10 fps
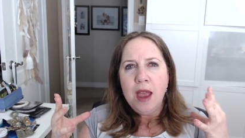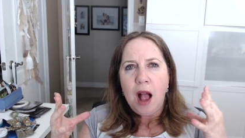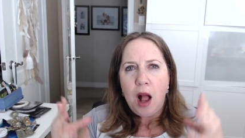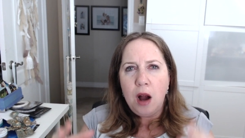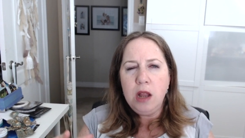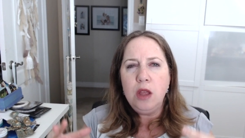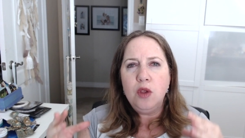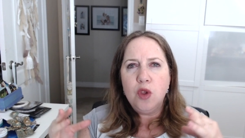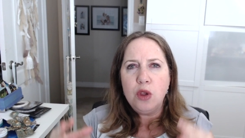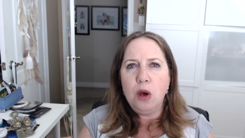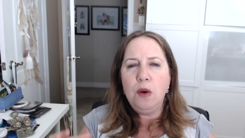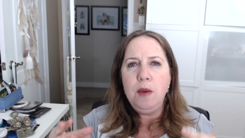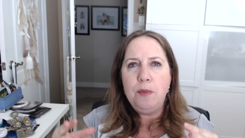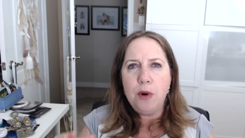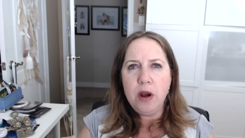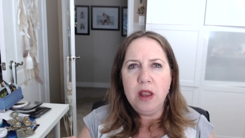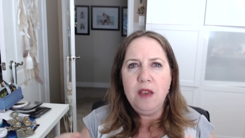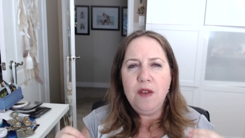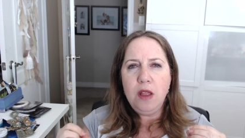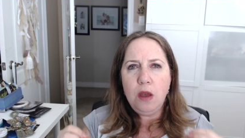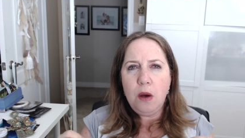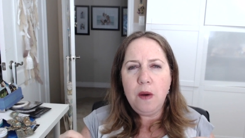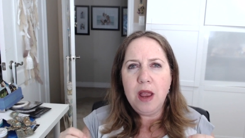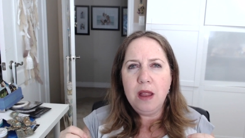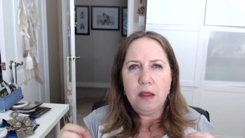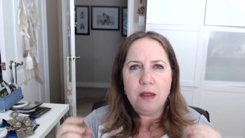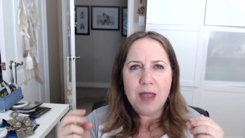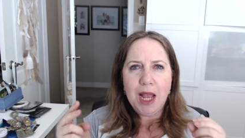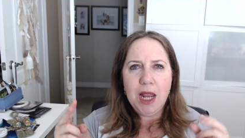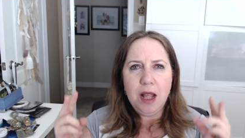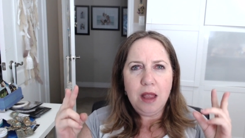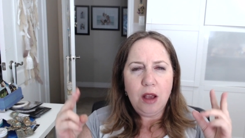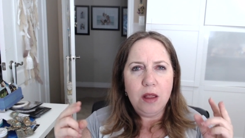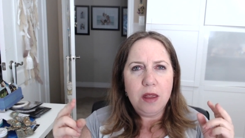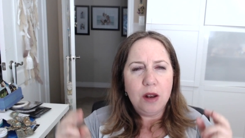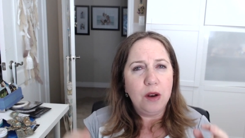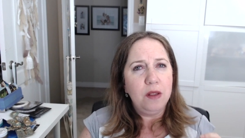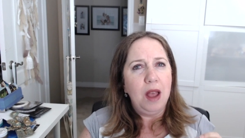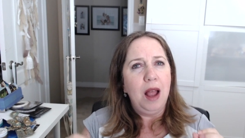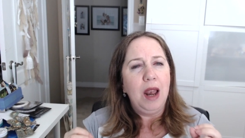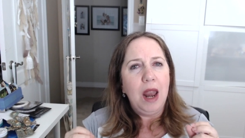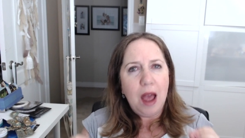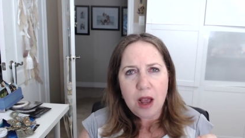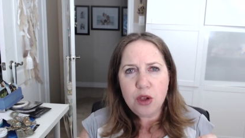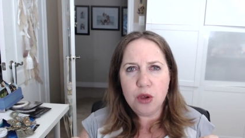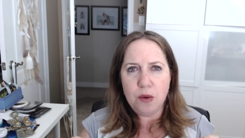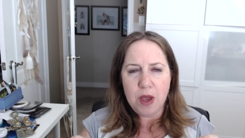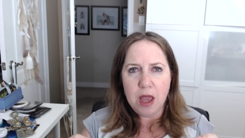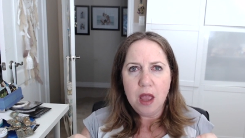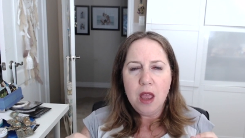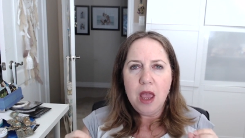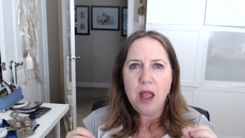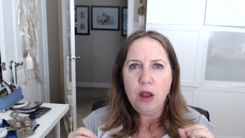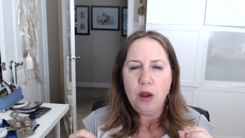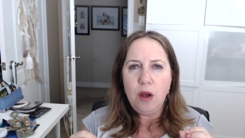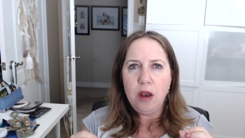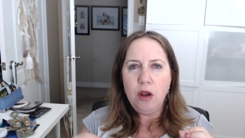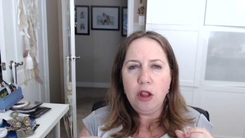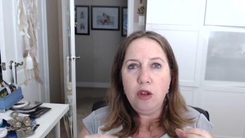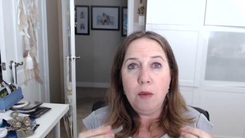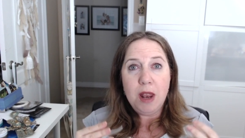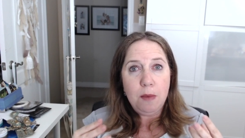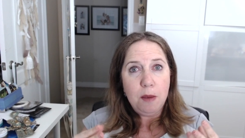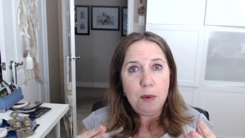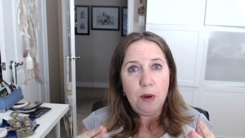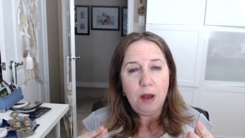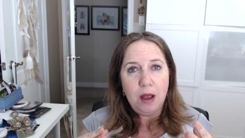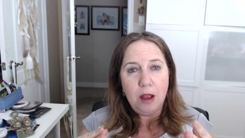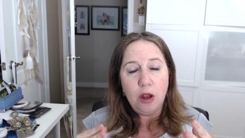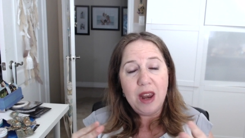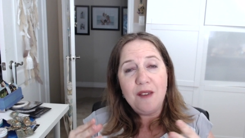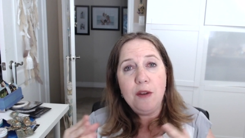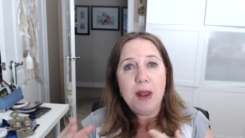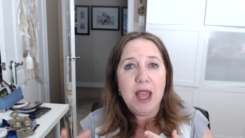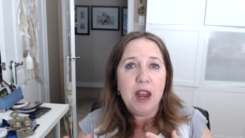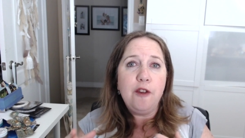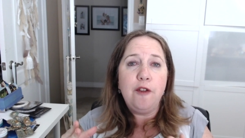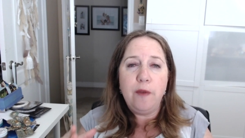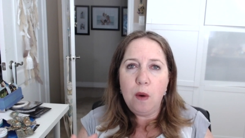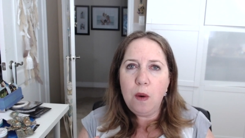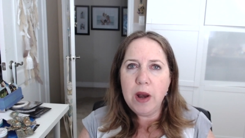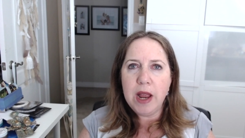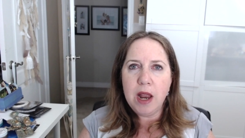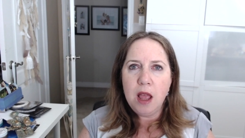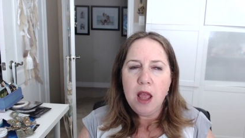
art is so important even though it's technically considered a luxury and you know and not too many people not everybody can afford it